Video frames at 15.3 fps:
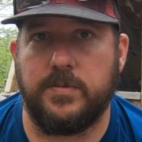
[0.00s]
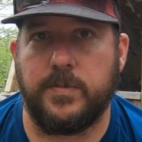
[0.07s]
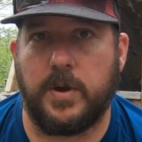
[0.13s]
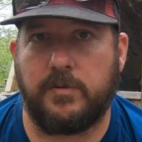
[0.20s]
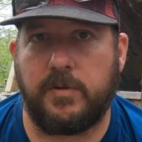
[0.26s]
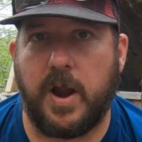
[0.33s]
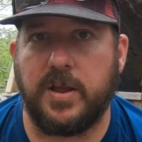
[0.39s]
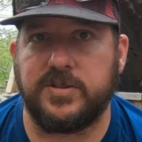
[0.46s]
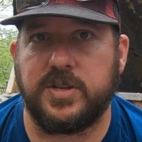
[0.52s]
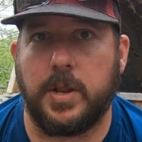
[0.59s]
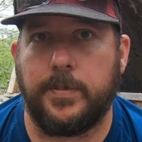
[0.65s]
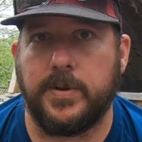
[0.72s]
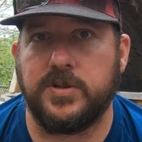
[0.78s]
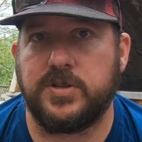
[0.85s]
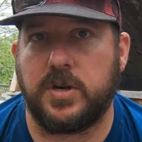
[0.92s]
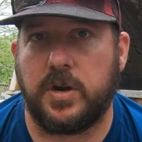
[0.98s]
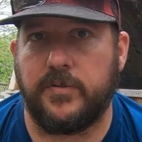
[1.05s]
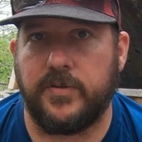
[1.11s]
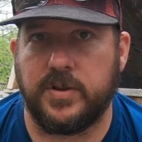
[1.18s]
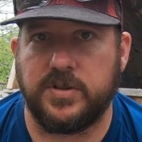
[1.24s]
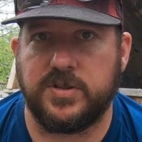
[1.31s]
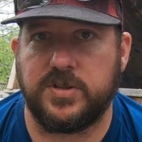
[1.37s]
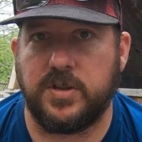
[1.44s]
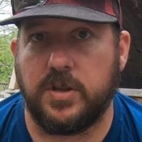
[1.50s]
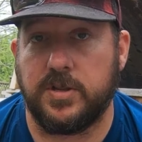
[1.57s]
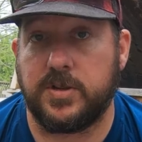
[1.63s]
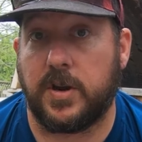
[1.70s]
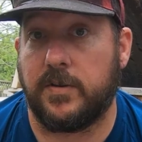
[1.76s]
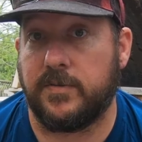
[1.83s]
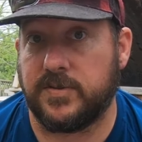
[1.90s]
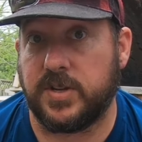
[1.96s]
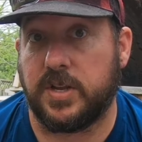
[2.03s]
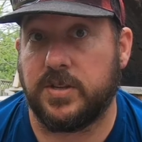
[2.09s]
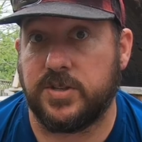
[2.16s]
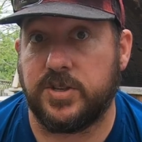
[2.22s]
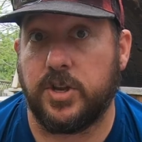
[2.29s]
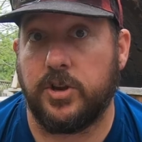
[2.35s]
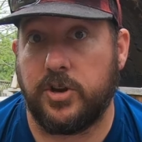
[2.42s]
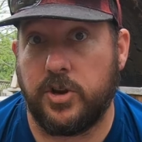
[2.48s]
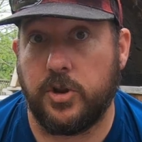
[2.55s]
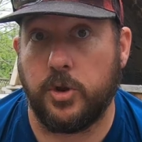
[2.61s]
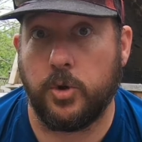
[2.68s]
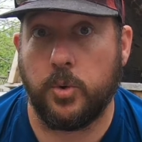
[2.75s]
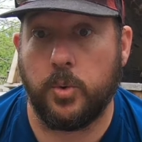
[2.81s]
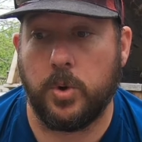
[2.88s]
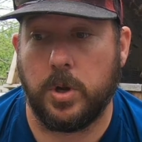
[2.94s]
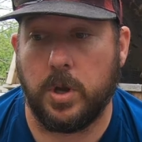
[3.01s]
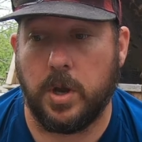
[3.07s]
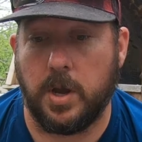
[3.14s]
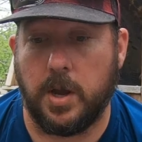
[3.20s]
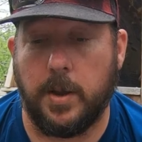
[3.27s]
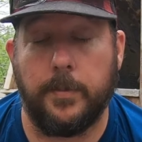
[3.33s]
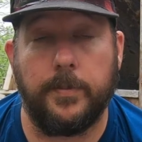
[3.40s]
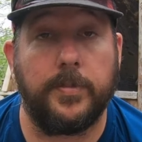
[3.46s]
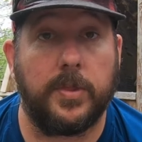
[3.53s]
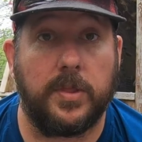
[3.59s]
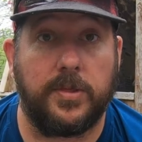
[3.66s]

my grass clipping serve serves as two um,